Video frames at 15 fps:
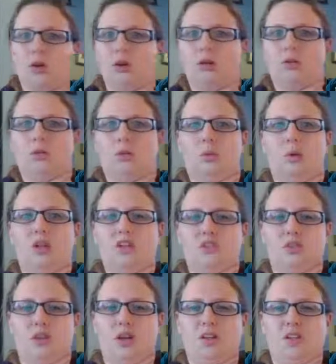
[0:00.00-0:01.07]
what did you
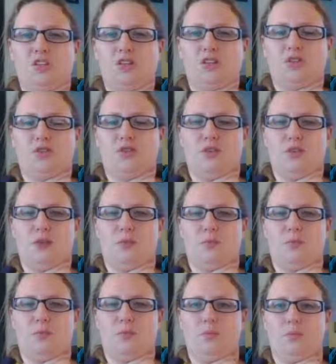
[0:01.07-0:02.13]
guys use for the
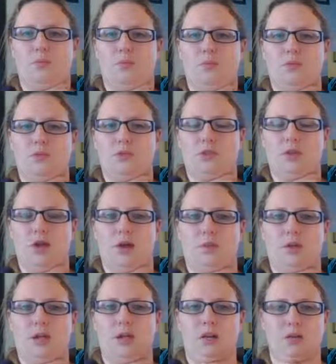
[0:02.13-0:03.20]

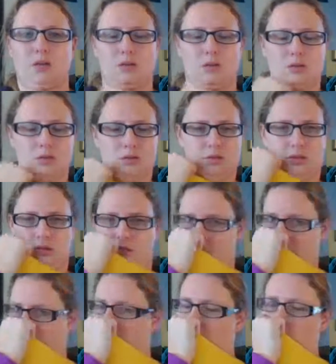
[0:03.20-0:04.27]
denominator?
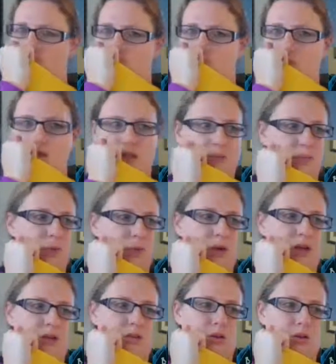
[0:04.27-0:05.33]
The
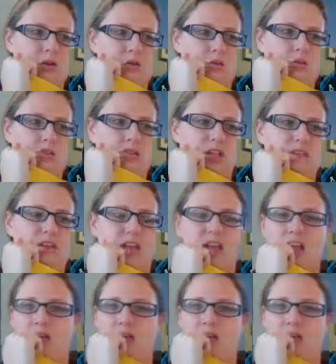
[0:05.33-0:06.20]
point oh seven eight?